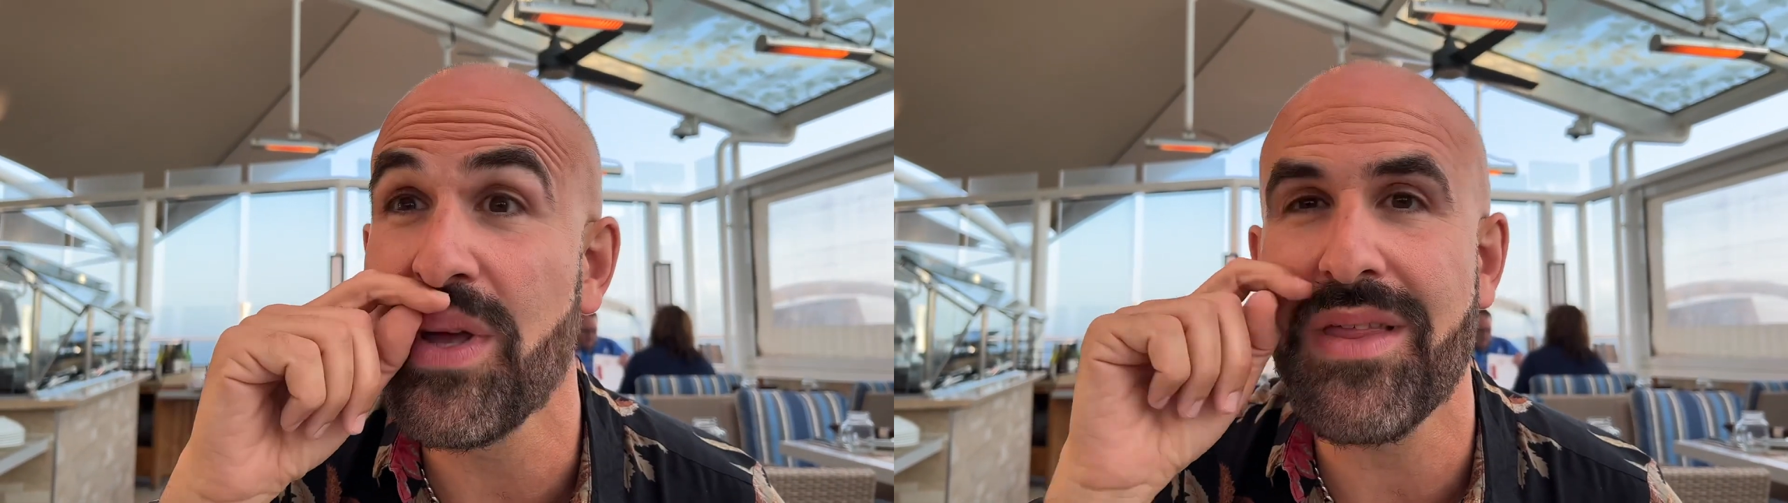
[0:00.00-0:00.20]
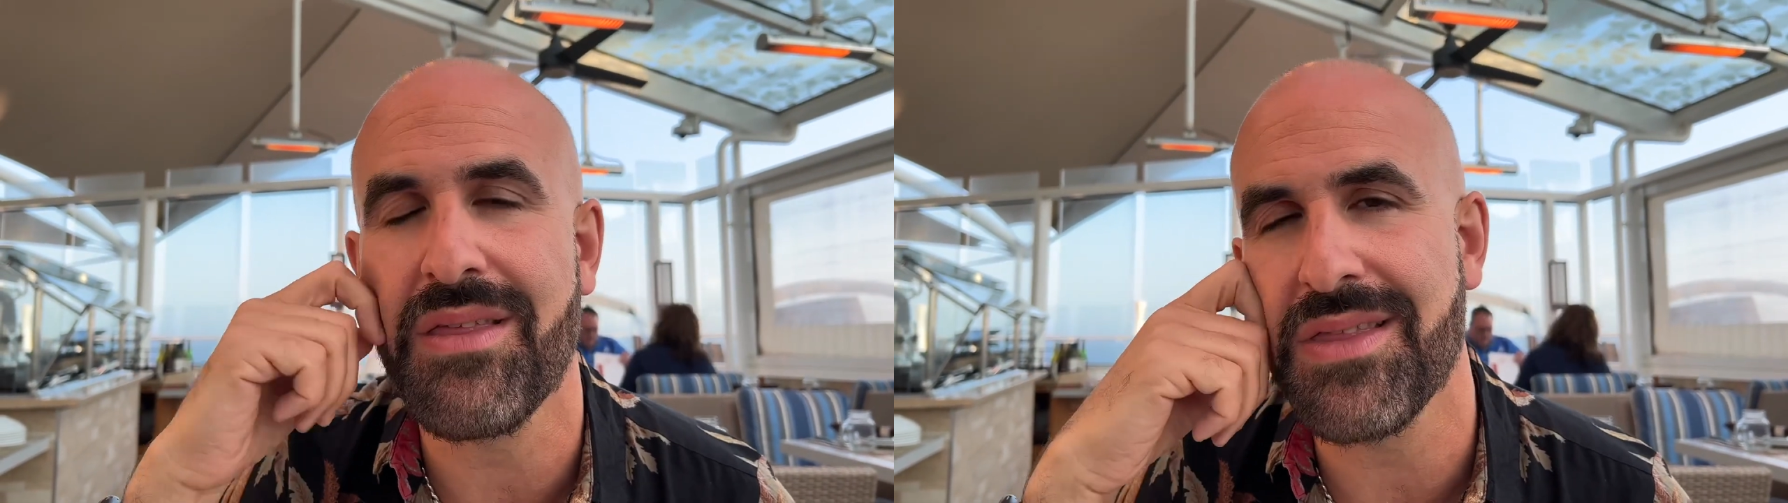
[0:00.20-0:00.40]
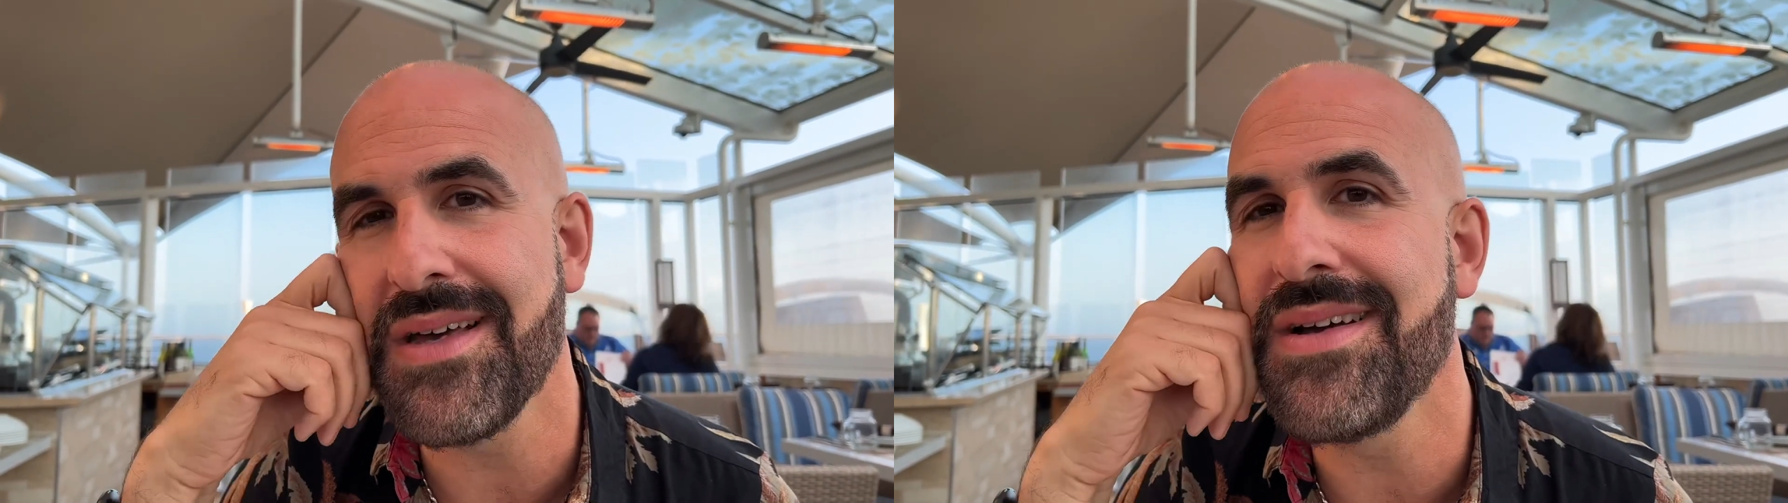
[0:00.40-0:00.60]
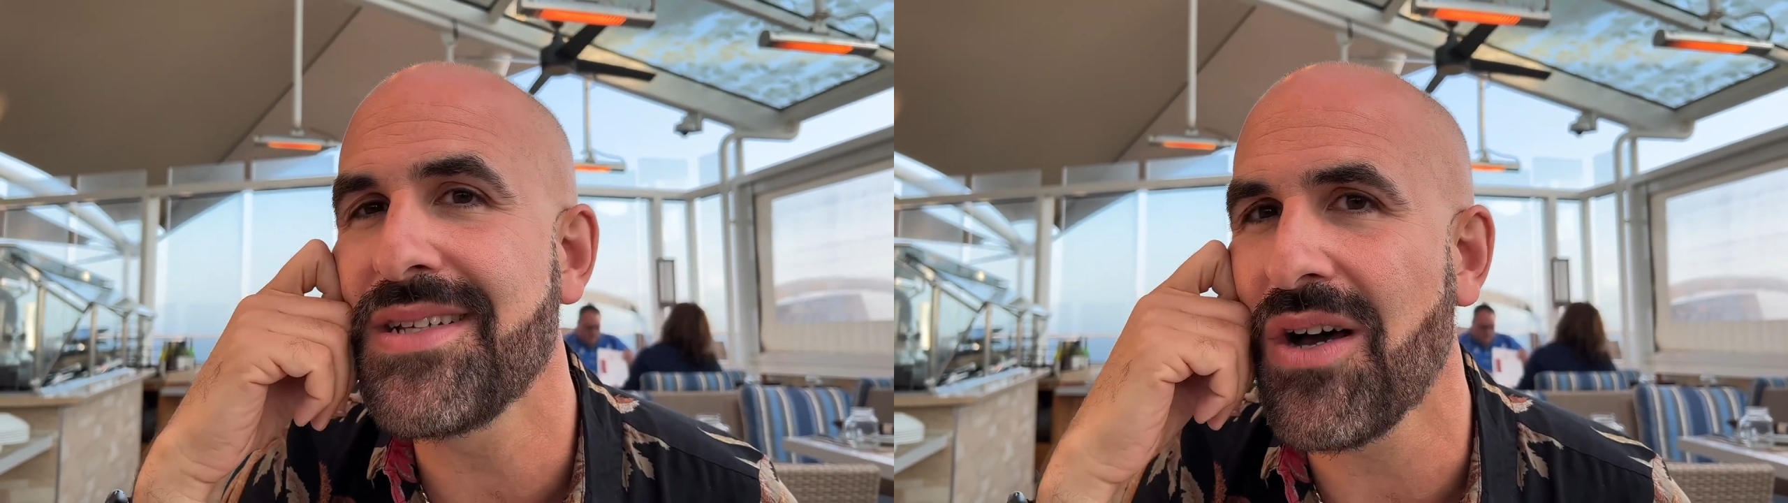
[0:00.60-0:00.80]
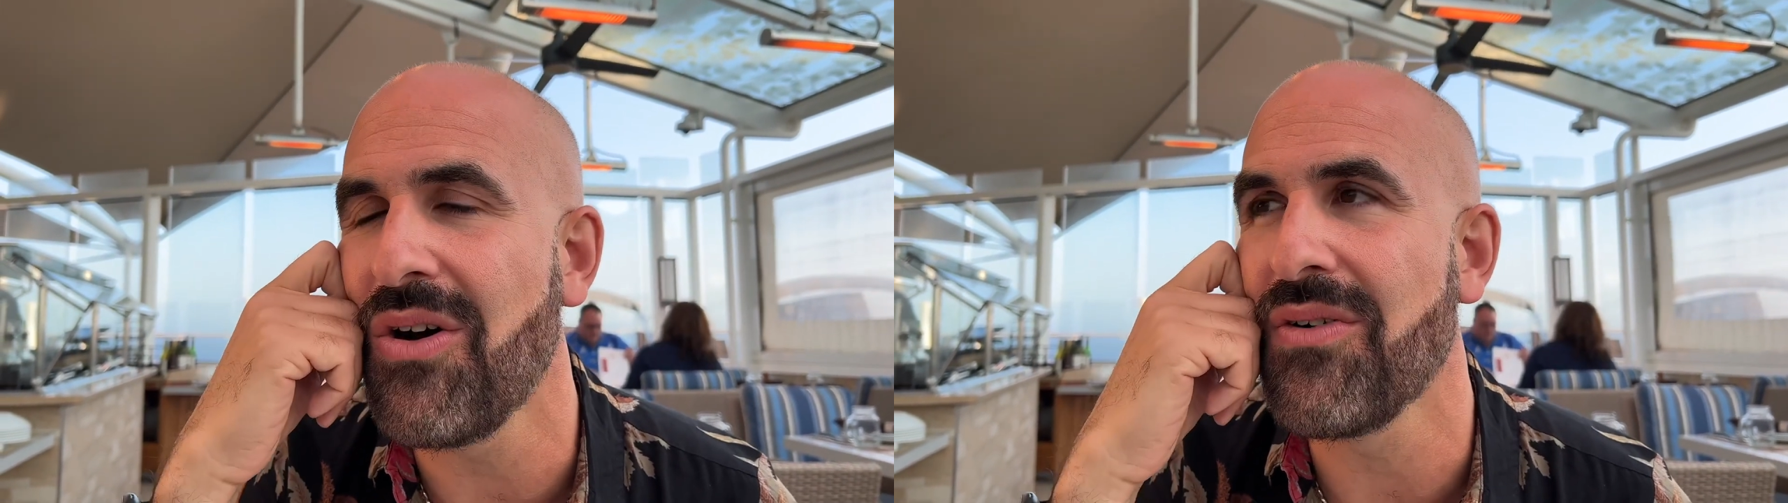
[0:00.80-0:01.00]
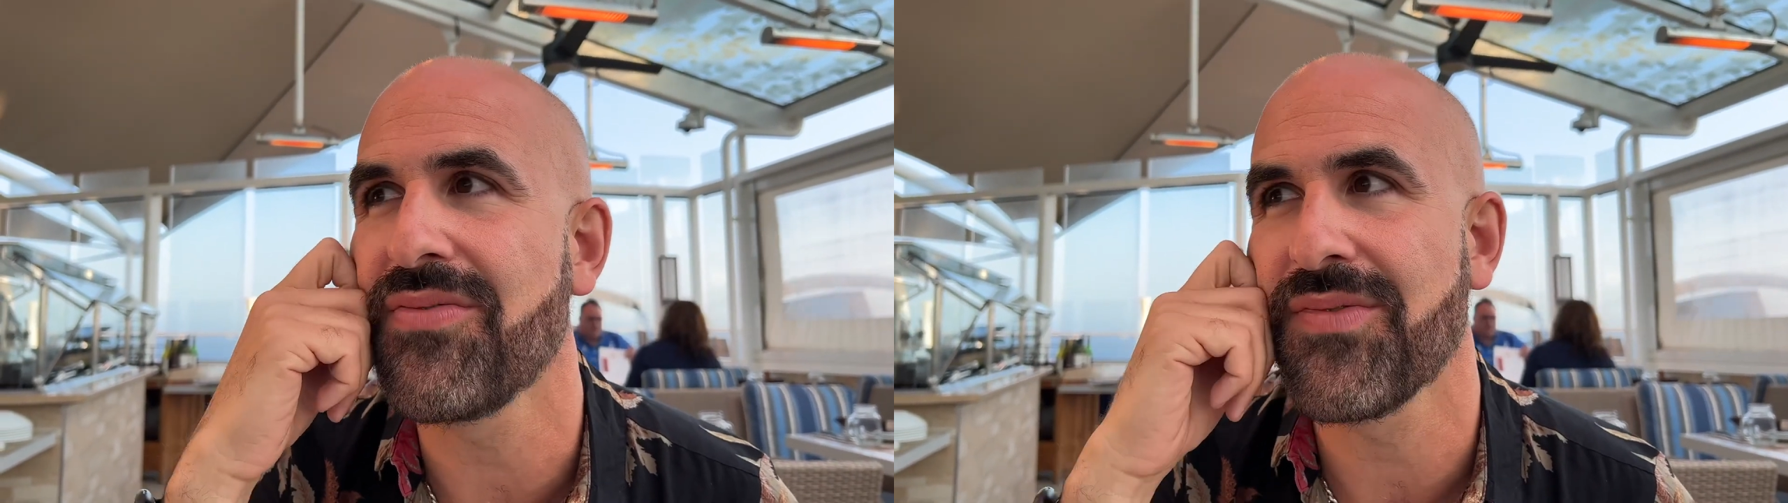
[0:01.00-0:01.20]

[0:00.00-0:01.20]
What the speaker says: with a third off.